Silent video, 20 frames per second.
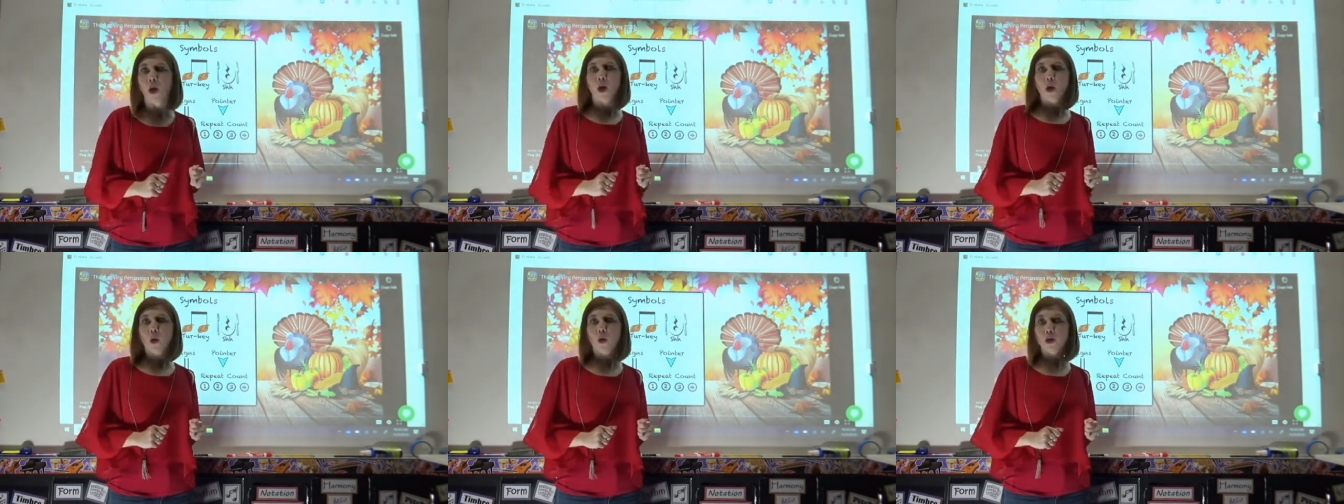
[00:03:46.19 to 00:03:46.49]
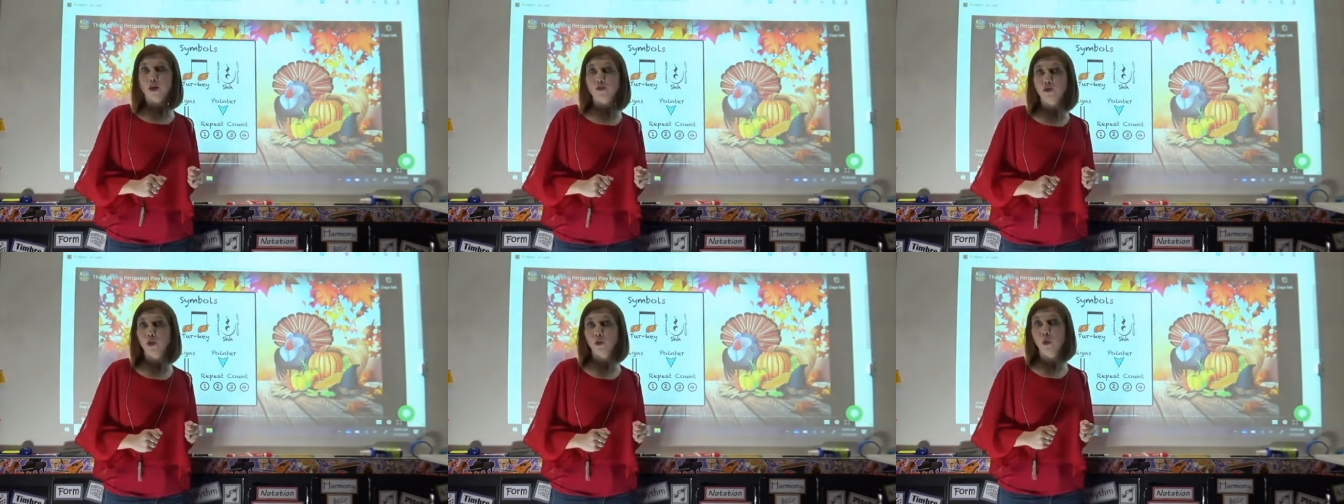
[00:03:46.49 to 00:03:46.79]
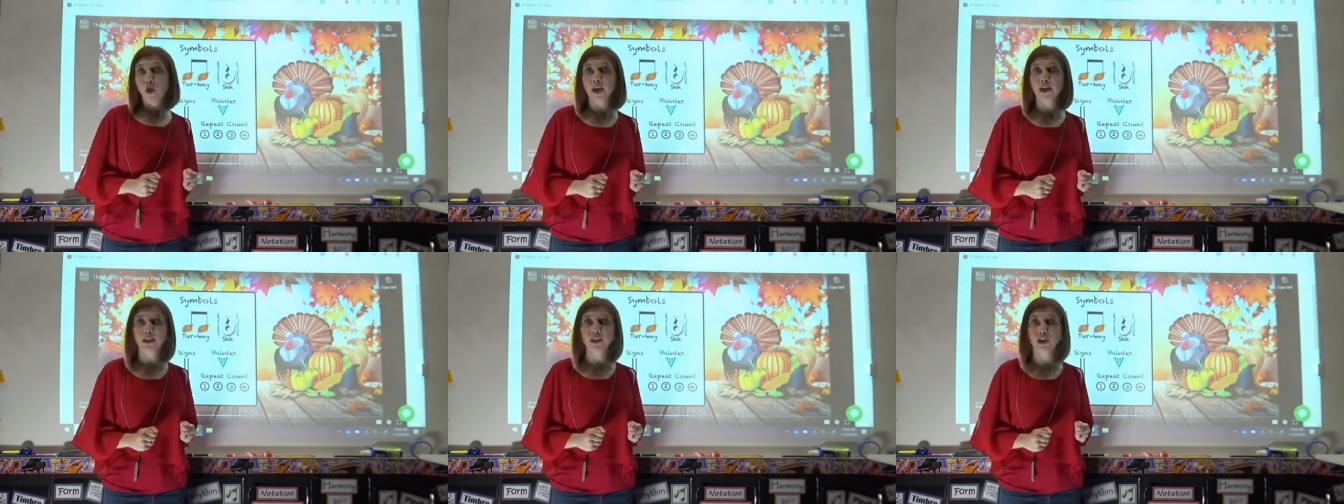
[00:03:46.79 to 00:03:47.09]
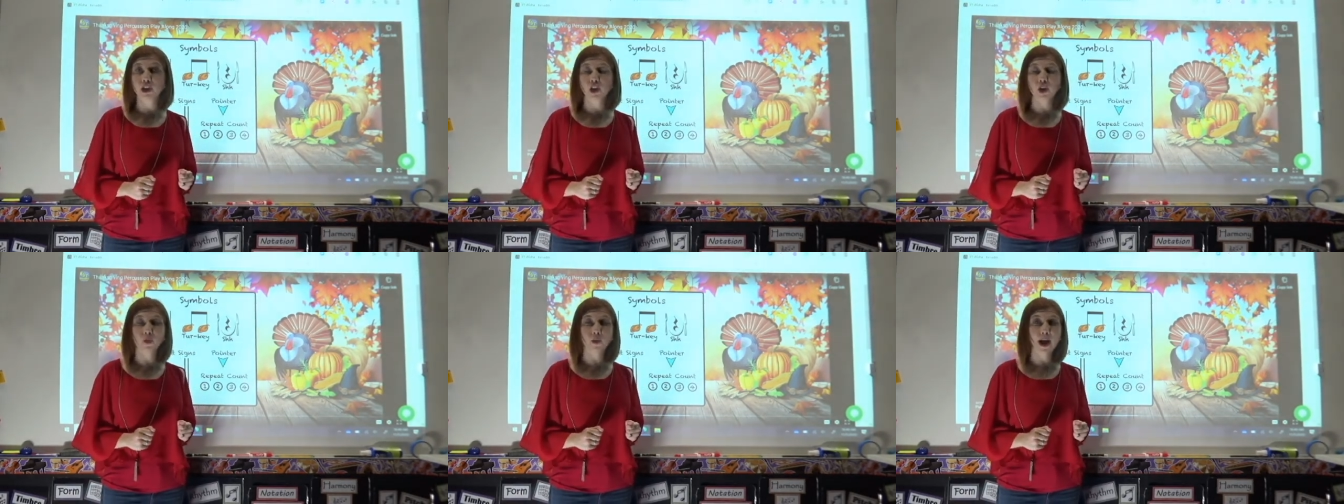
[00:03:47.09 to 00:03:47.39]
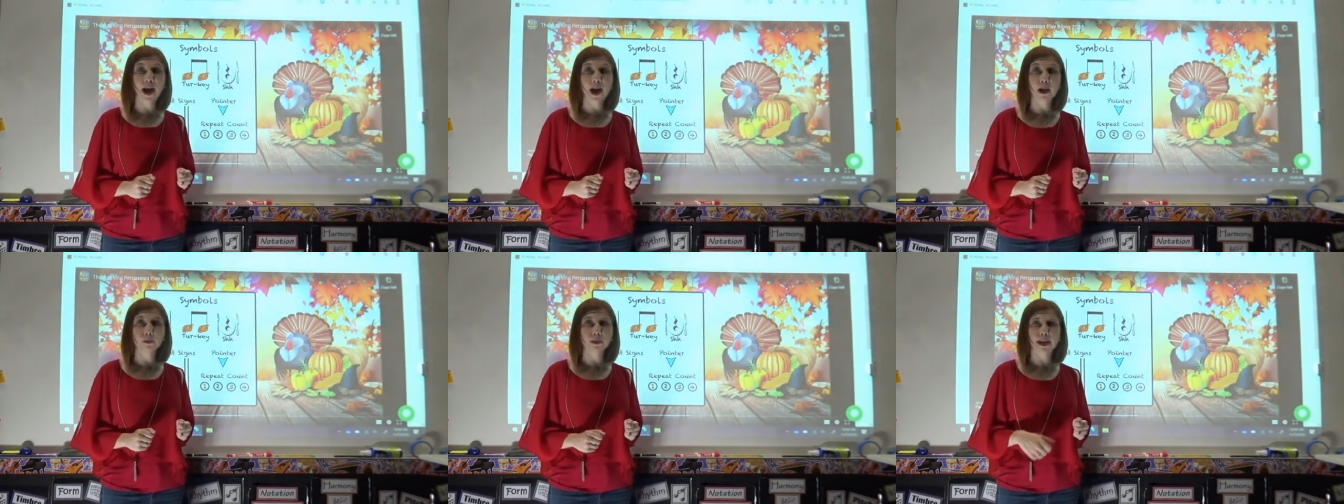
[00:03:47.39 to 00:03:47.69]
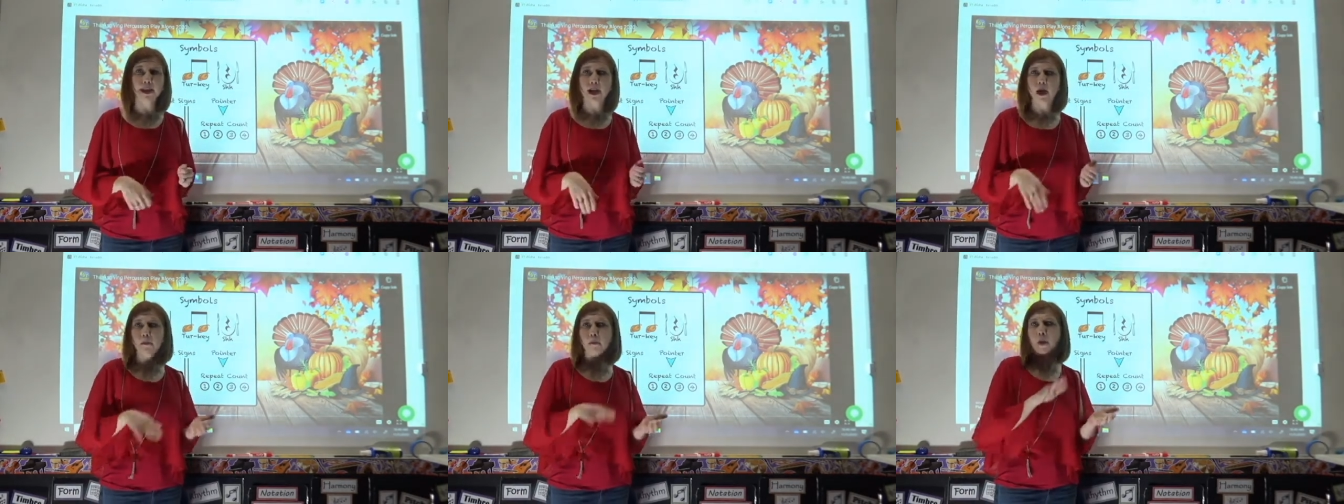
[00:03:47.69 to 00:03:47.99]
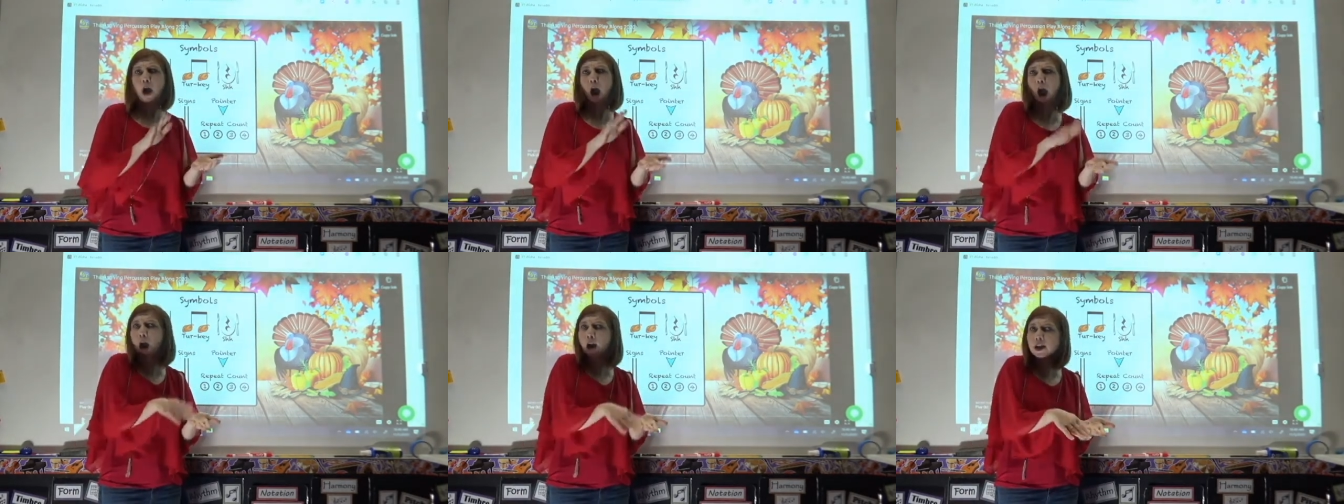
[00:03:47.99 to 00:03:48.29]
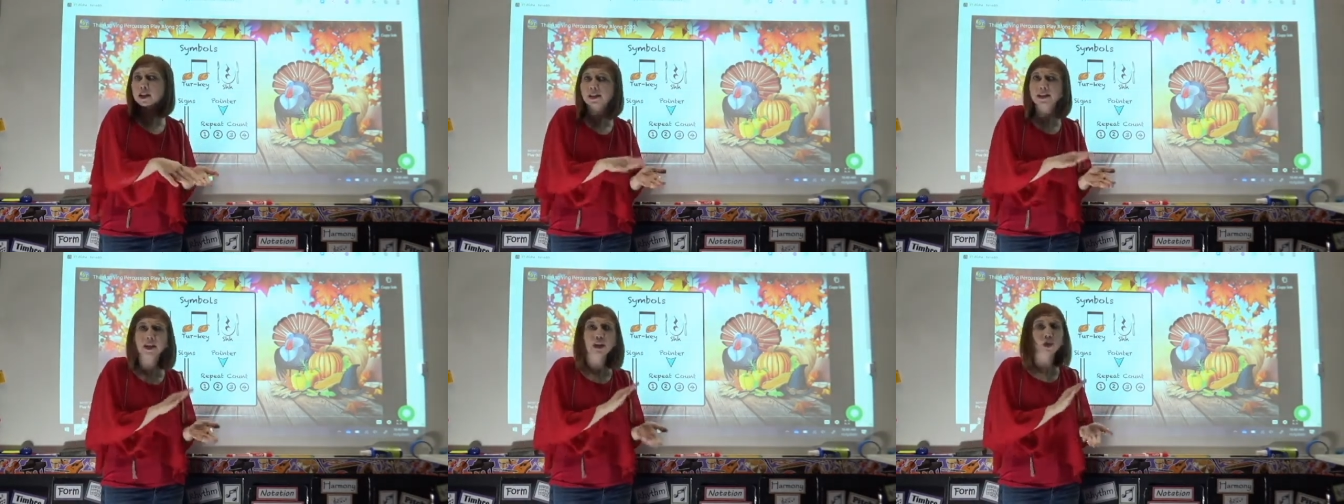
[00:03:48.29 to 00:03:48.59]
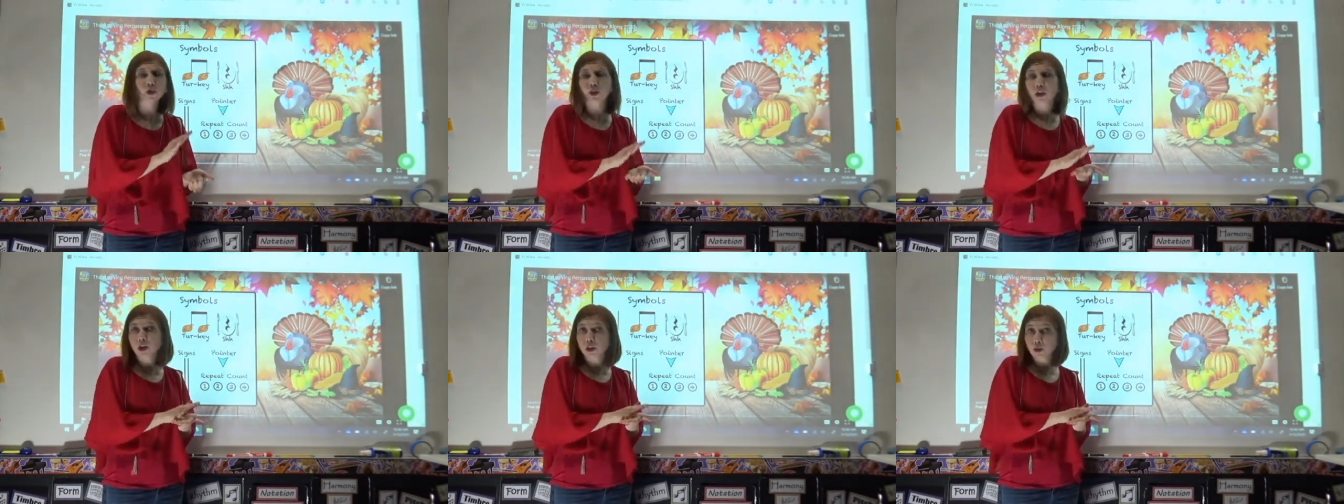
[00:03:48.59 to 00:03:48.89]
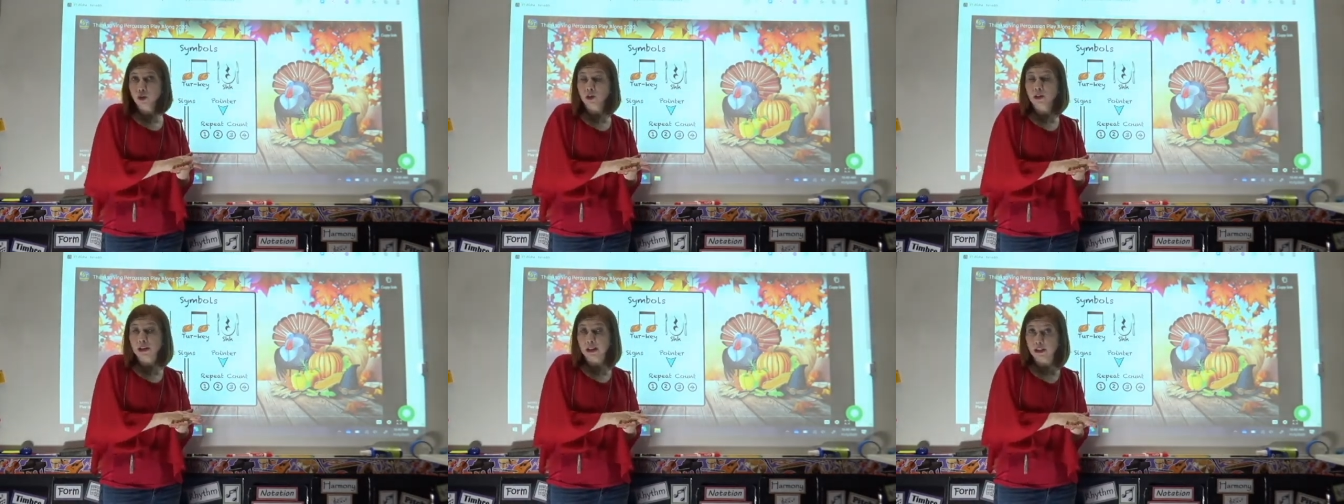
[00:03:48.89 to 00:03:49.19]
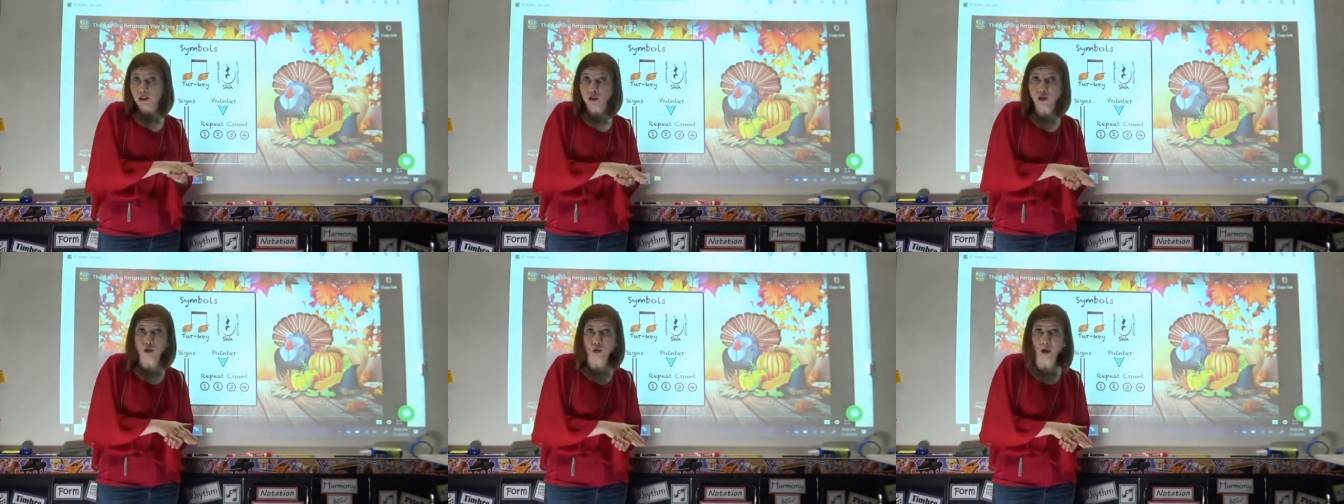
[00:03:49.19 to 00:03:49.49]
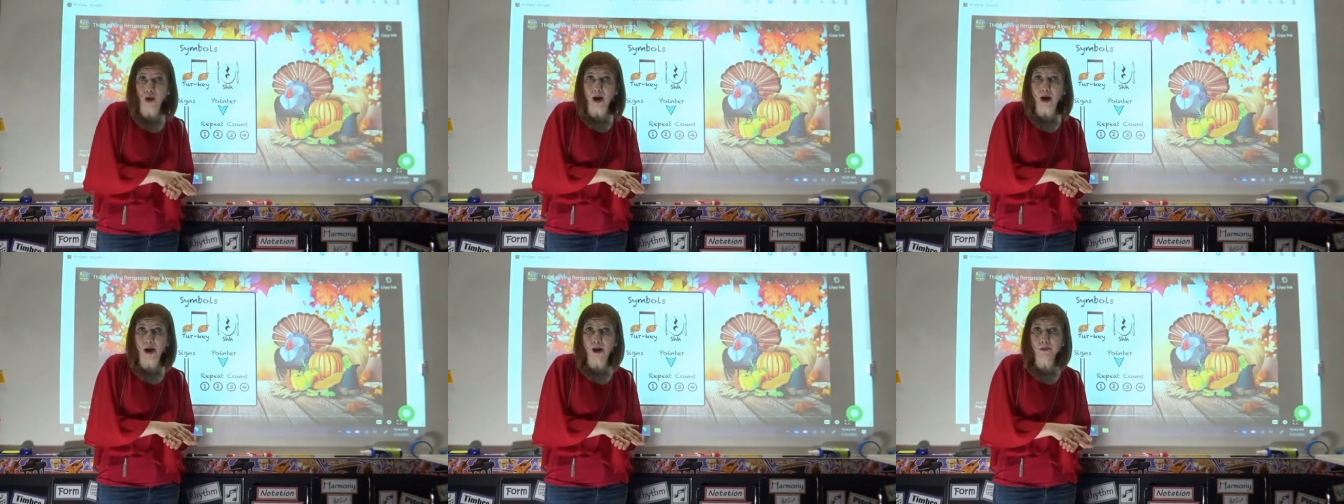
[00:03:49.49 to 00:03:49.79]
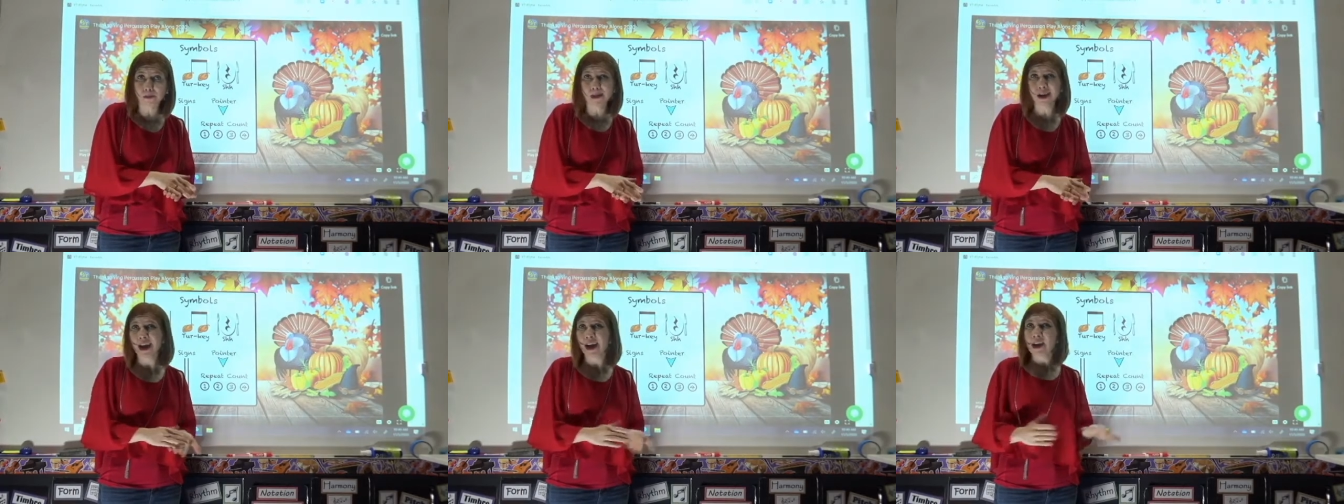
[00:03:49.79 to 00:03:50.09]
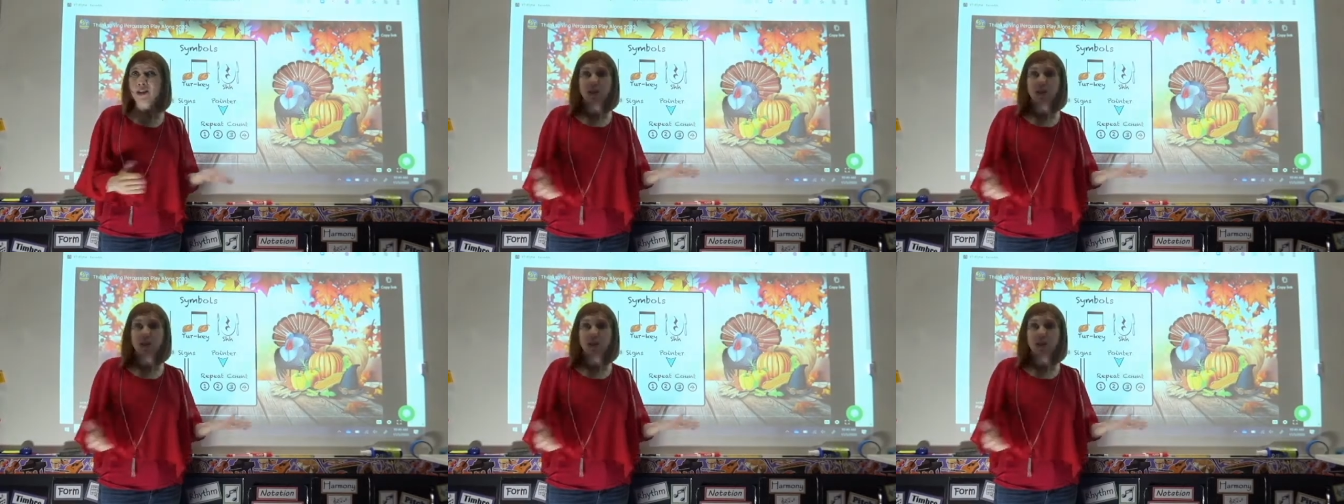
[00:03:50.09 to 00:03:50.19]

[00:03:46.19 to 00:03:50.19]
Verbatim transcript: or if you wanted to grab like a box that you could use as a drum,